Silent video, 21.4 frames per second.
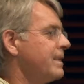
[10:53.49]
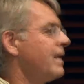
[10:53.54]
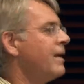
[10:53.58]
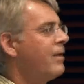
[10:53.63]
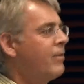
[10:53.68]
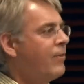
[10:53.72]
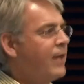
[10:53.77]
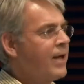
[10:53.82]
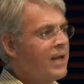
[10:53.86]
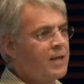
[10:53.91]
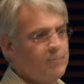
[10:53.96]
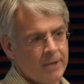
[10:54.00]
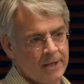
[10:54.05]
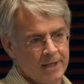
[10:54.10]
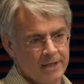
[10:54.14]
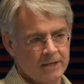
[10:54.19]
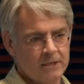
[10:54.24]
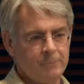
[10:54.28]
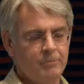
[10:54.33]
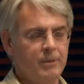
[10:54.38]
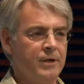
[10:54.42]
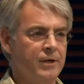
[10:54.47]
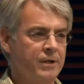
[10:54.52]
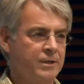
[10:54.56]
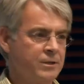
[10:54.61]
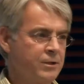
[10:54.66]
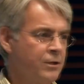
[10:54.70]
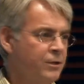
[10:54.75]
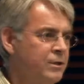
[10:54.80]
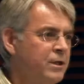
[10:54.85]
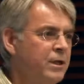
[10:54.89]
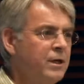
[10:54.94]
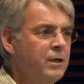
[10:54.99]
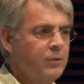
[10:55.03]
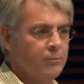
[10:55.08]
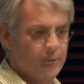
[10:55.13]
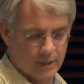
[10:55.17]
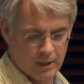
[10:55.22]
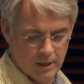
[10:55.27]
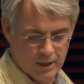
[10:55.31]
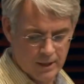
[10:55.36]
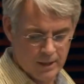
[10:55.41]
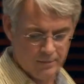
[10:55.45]
they may experience continuing
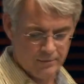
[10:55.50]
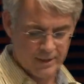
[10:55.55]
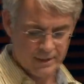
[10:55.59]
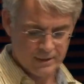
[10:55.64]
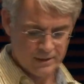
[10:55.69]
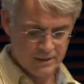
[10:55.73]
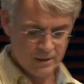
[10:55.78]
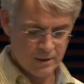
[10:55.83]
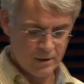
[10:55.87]
high rates